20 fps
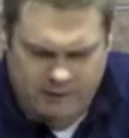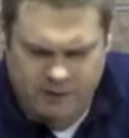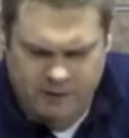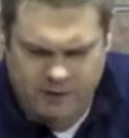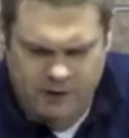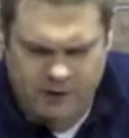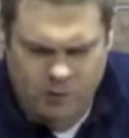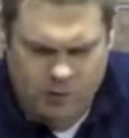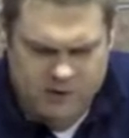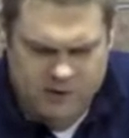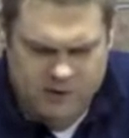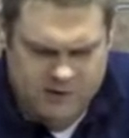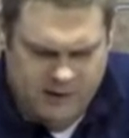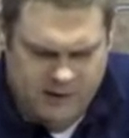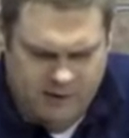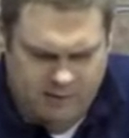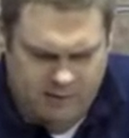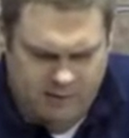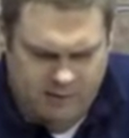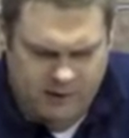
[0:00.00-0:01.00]
After they'd washed
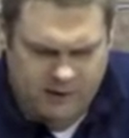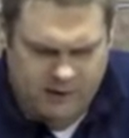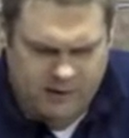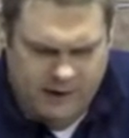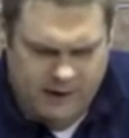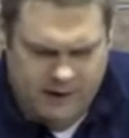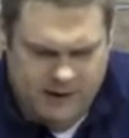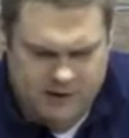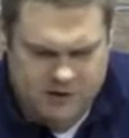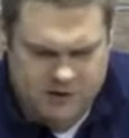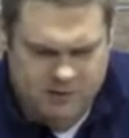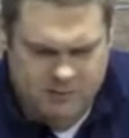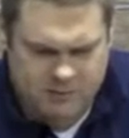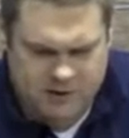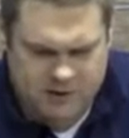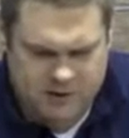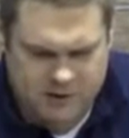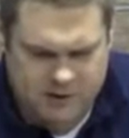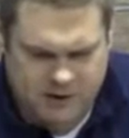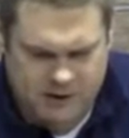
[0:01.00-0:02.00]
their feet, they had
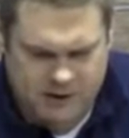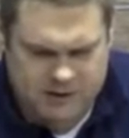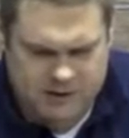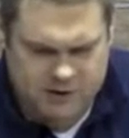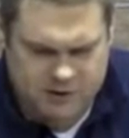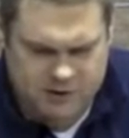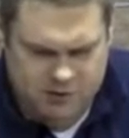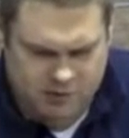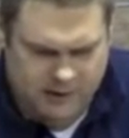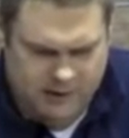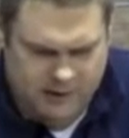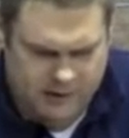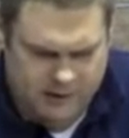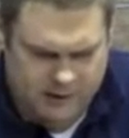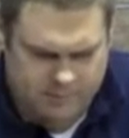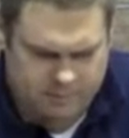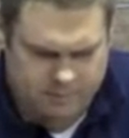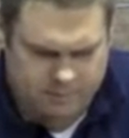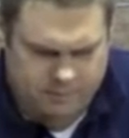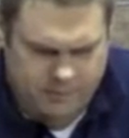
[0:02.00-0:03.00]
something to eat and
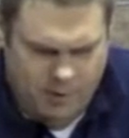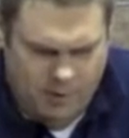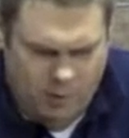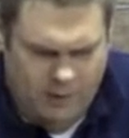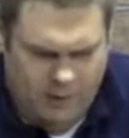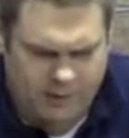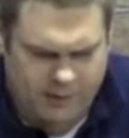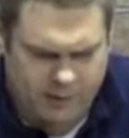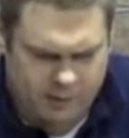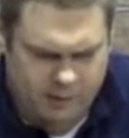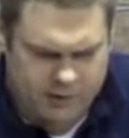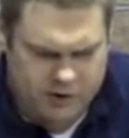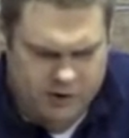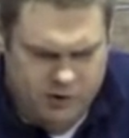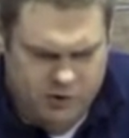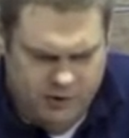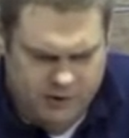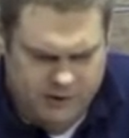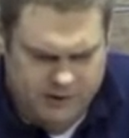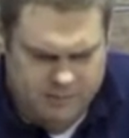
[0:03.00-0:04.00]
drink. While they were
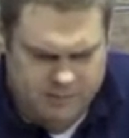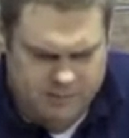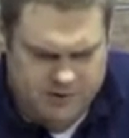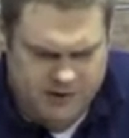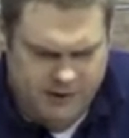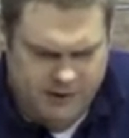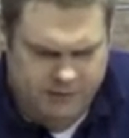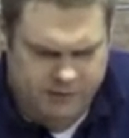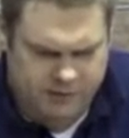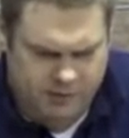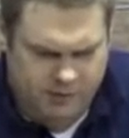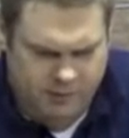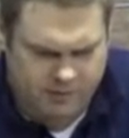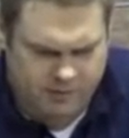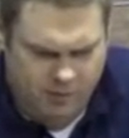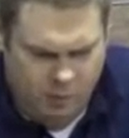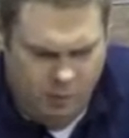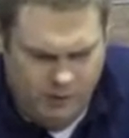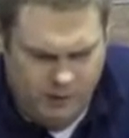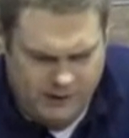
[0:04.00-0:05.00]
enjoying themselves, some
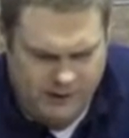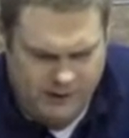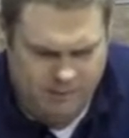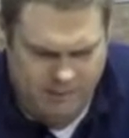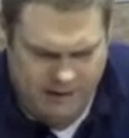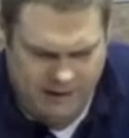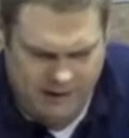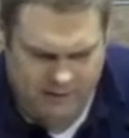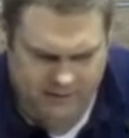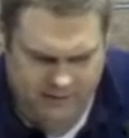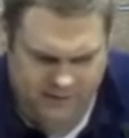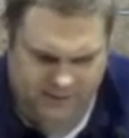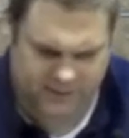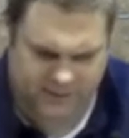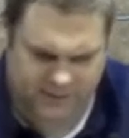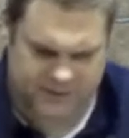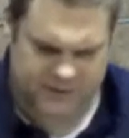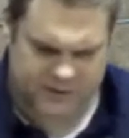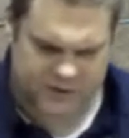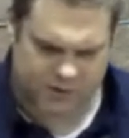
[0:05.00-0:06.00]
of the wicked men of the
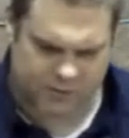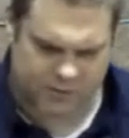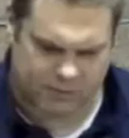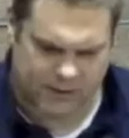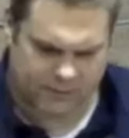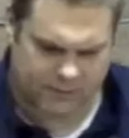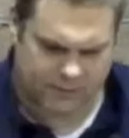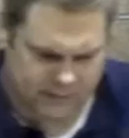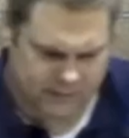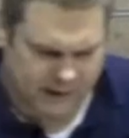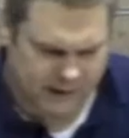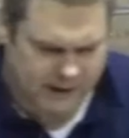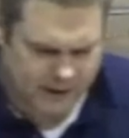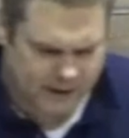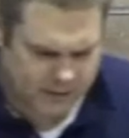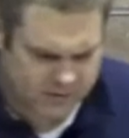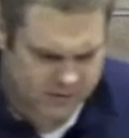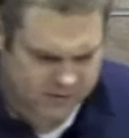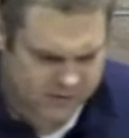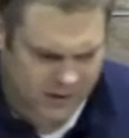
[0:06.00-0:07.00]
city surrounded the
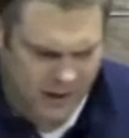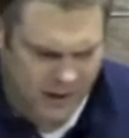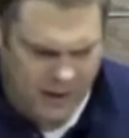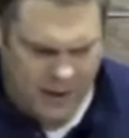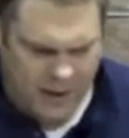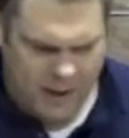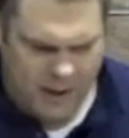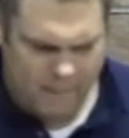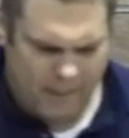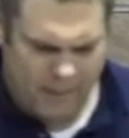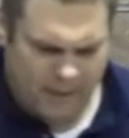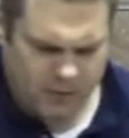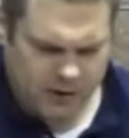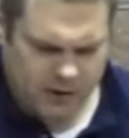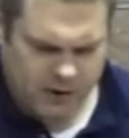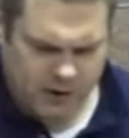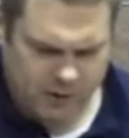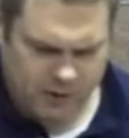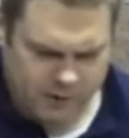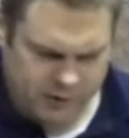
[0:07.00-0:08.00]
house.
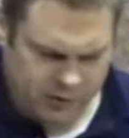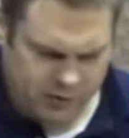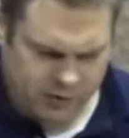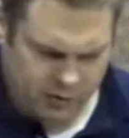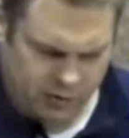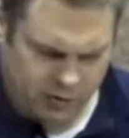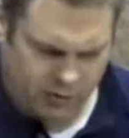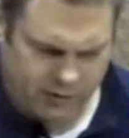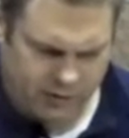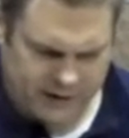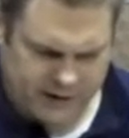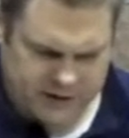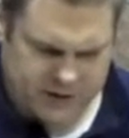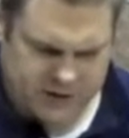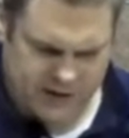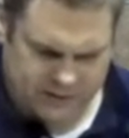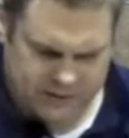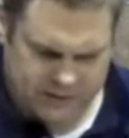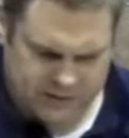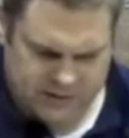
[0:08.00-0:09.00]
Pounding on the door, they
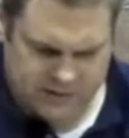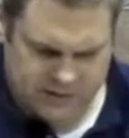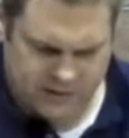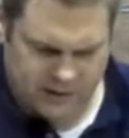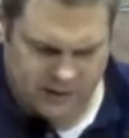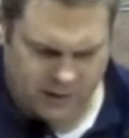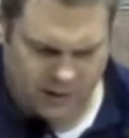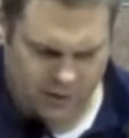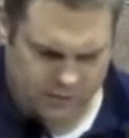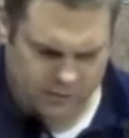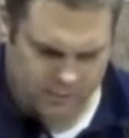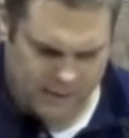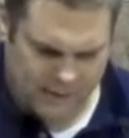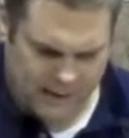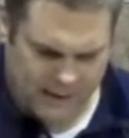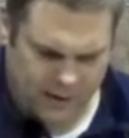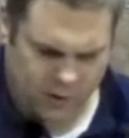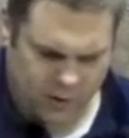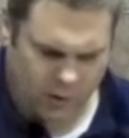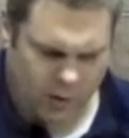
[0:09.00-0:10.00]
shouted to the old
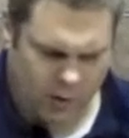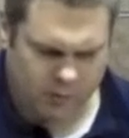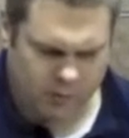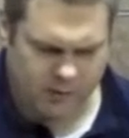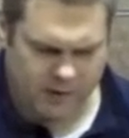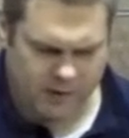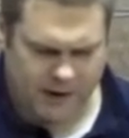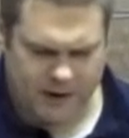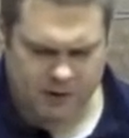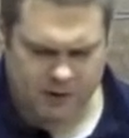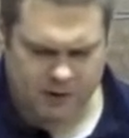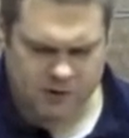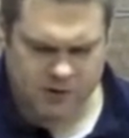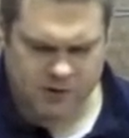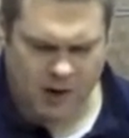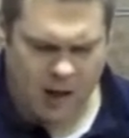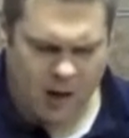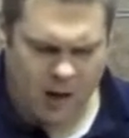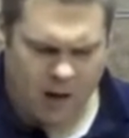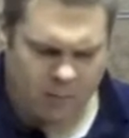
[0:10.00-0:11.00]
man who owned the
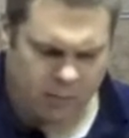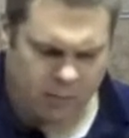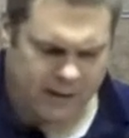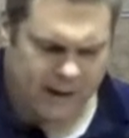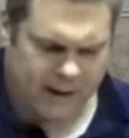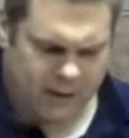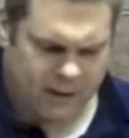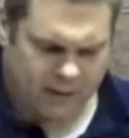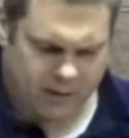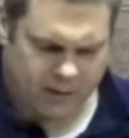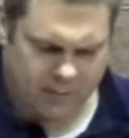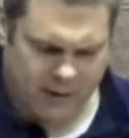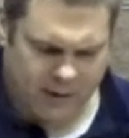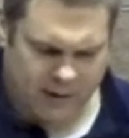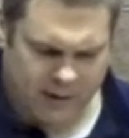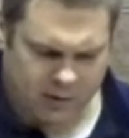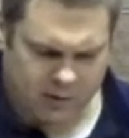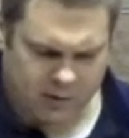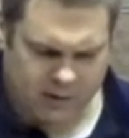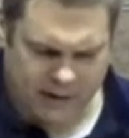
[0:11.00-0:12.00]
house, "Bring out the
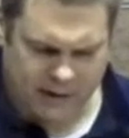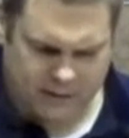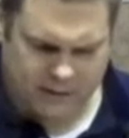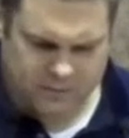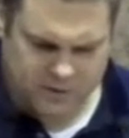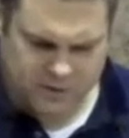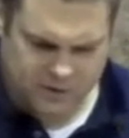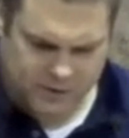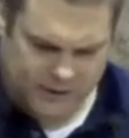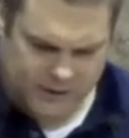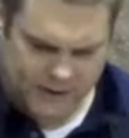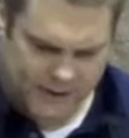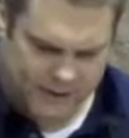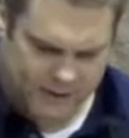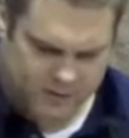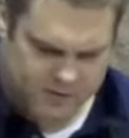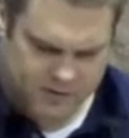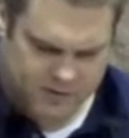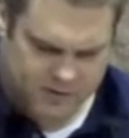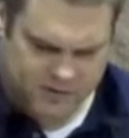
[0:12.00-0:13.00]
man who came to your
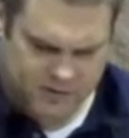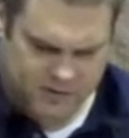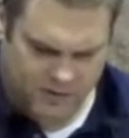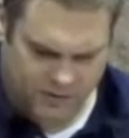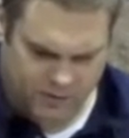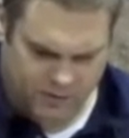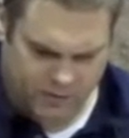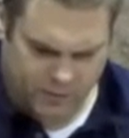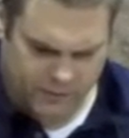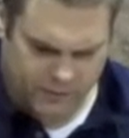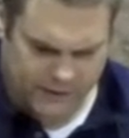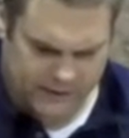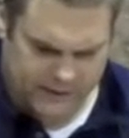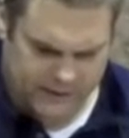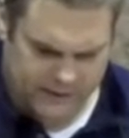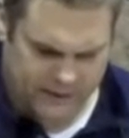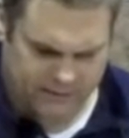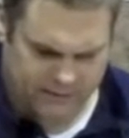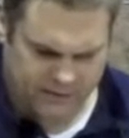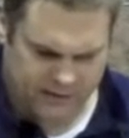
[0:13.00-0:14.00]
house so that we
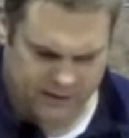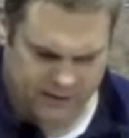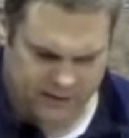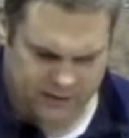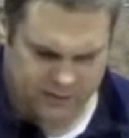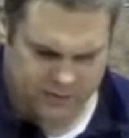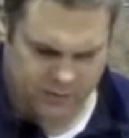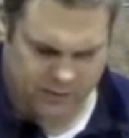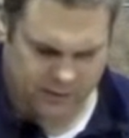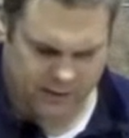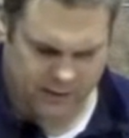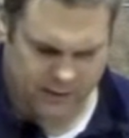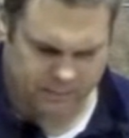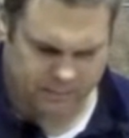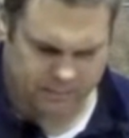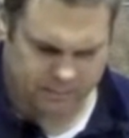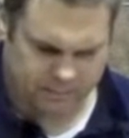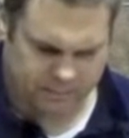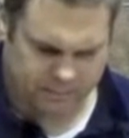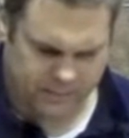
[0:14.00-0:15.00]
can have sex with
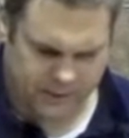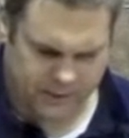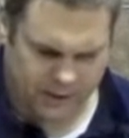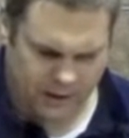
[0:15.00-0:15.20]
him."